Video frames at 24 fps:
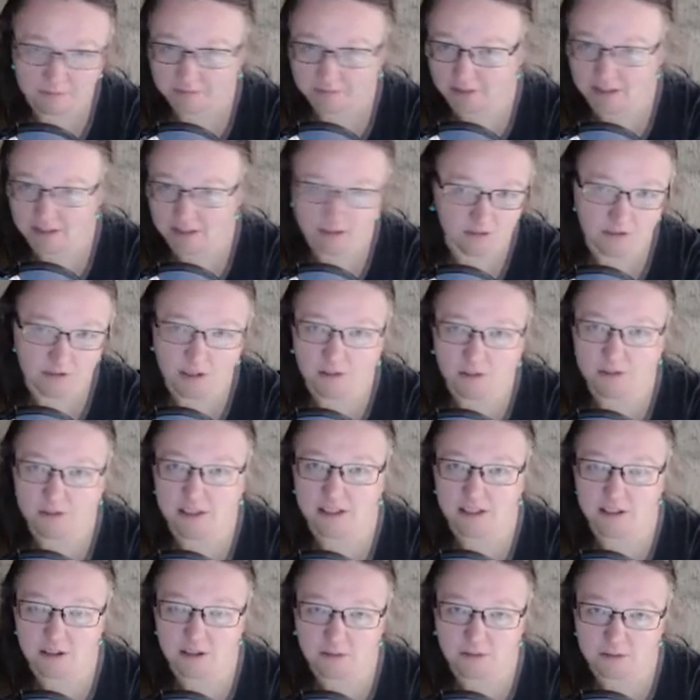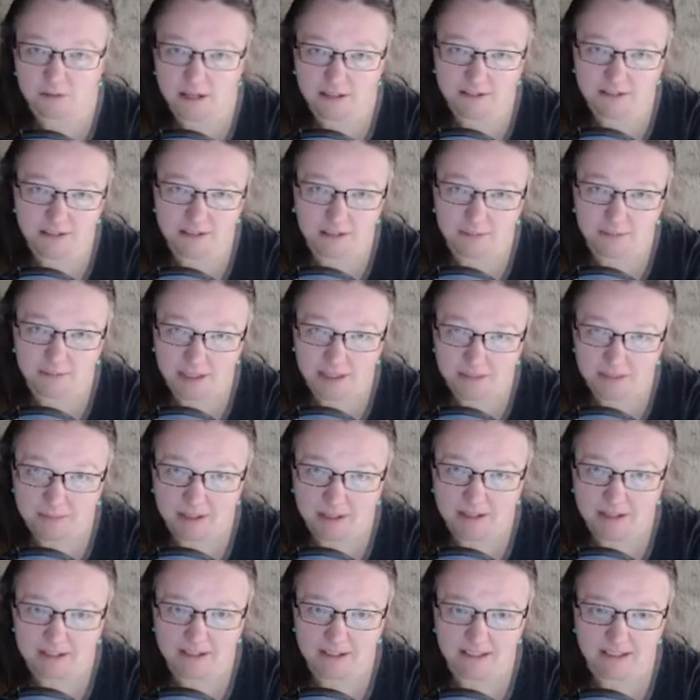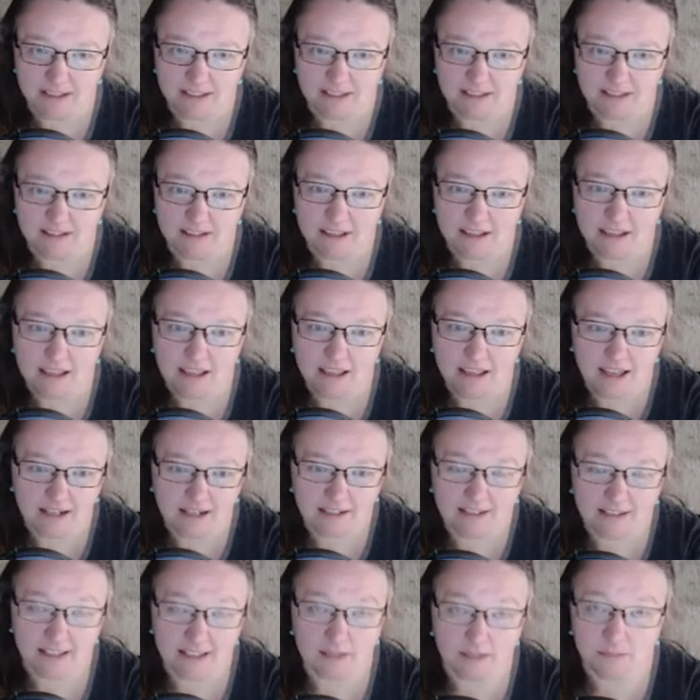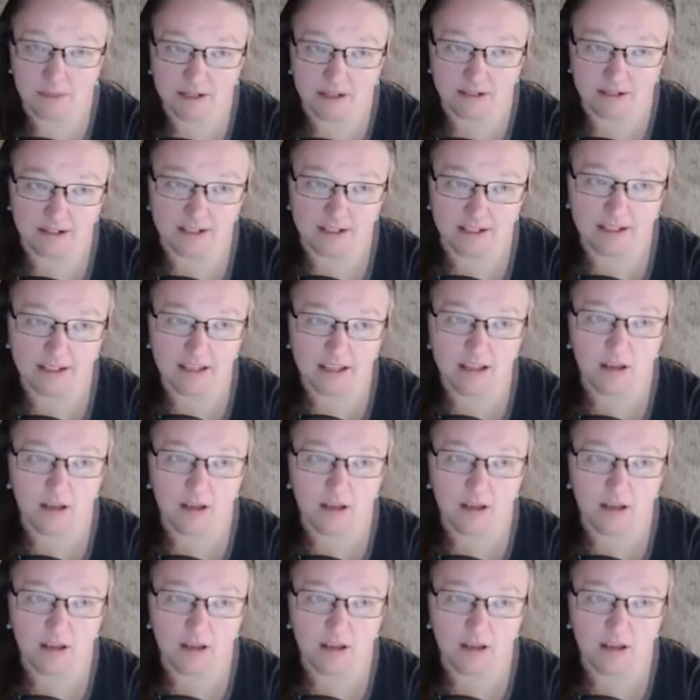you know, do-si-do, round it up and get married again and get married.